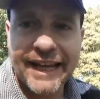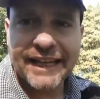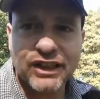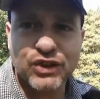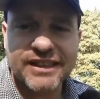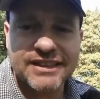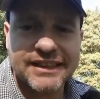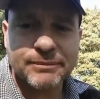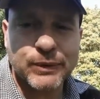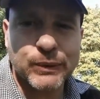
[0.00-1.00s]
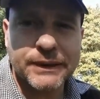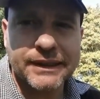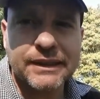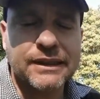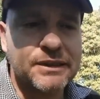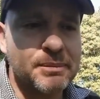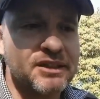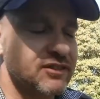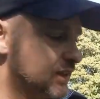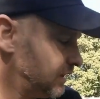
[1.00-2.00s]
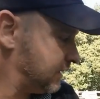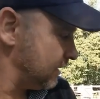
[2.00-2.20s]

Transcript: interesting morning to be fair